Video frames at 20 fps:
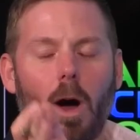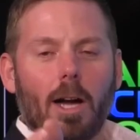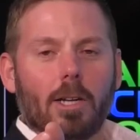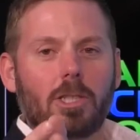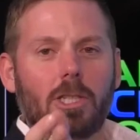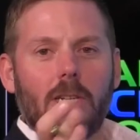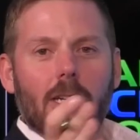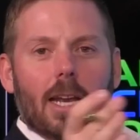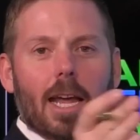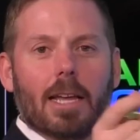
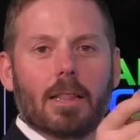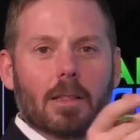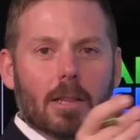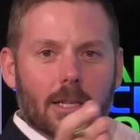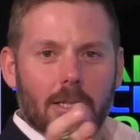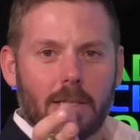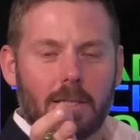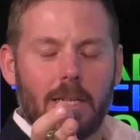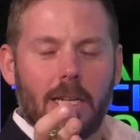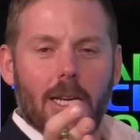watching and
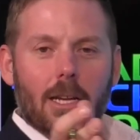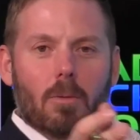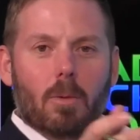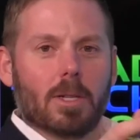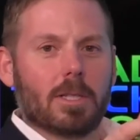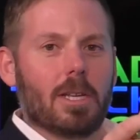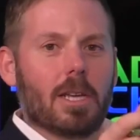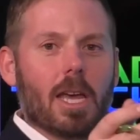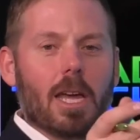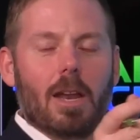listening.
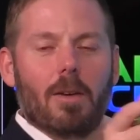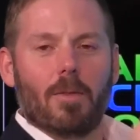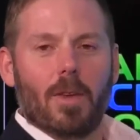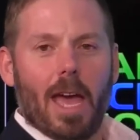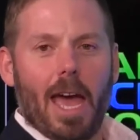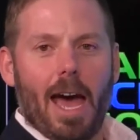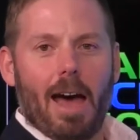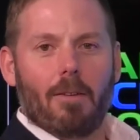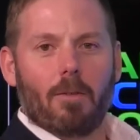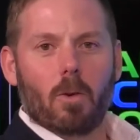Once again, if
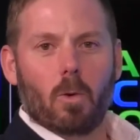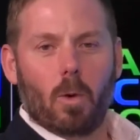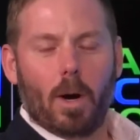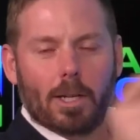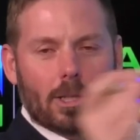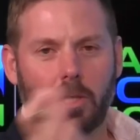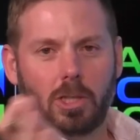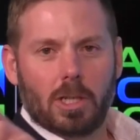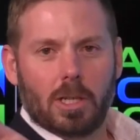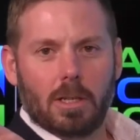you have
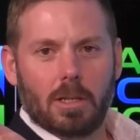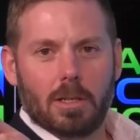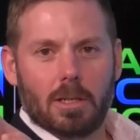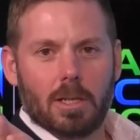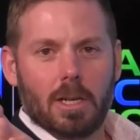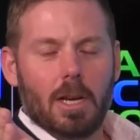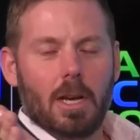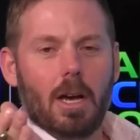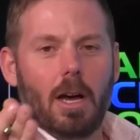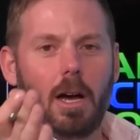
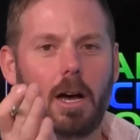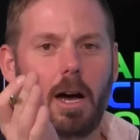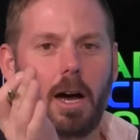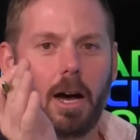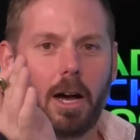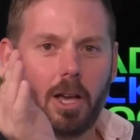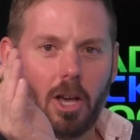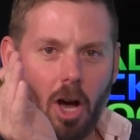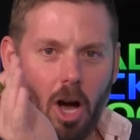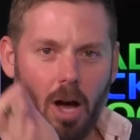questions,
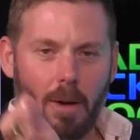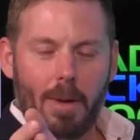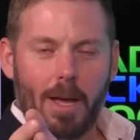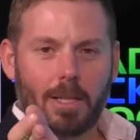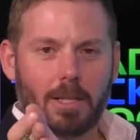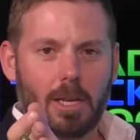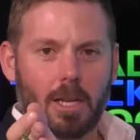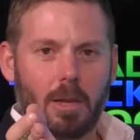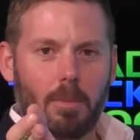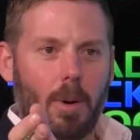
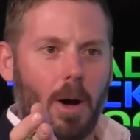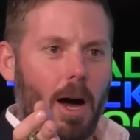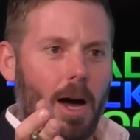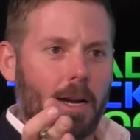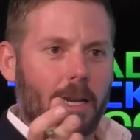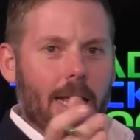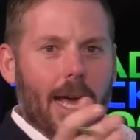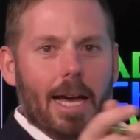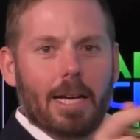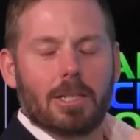comments on the
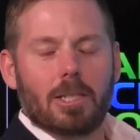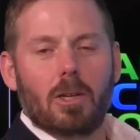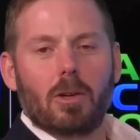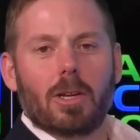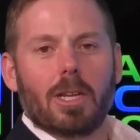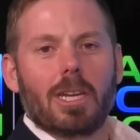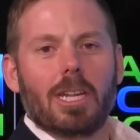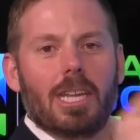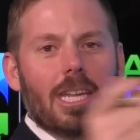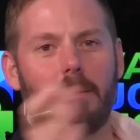podcast, you
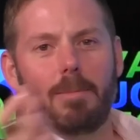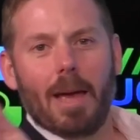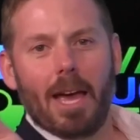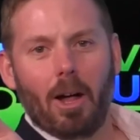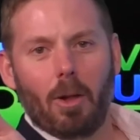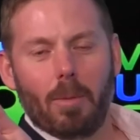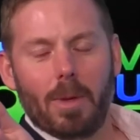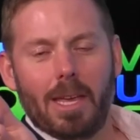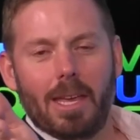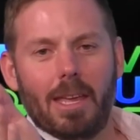can
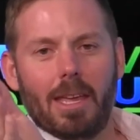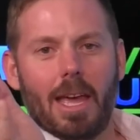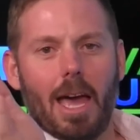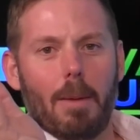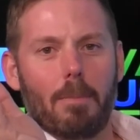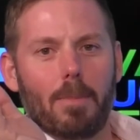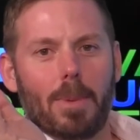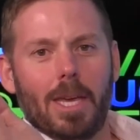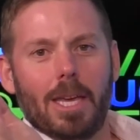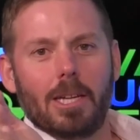email me
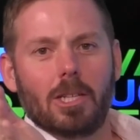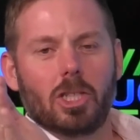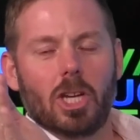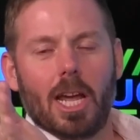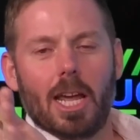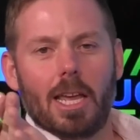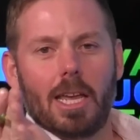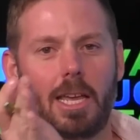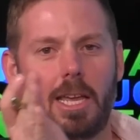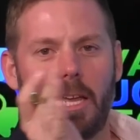at
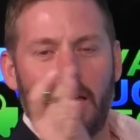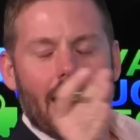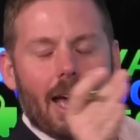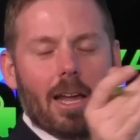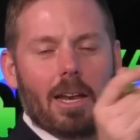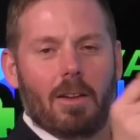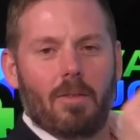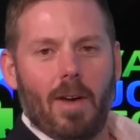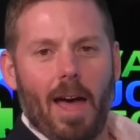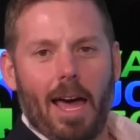
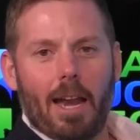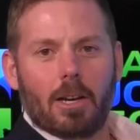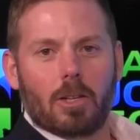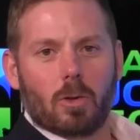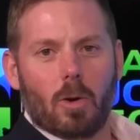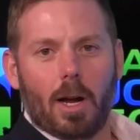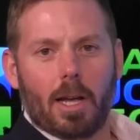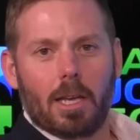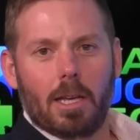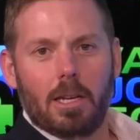
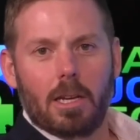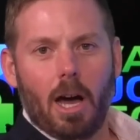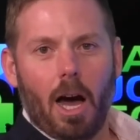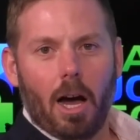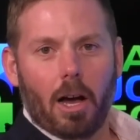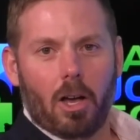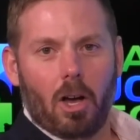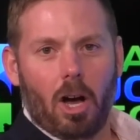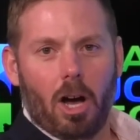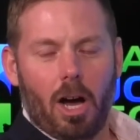
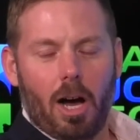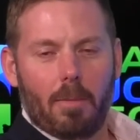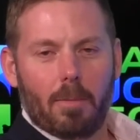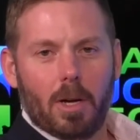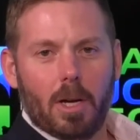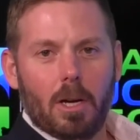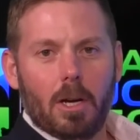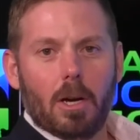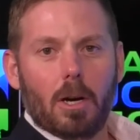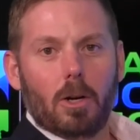pje@nevadatrucking.com.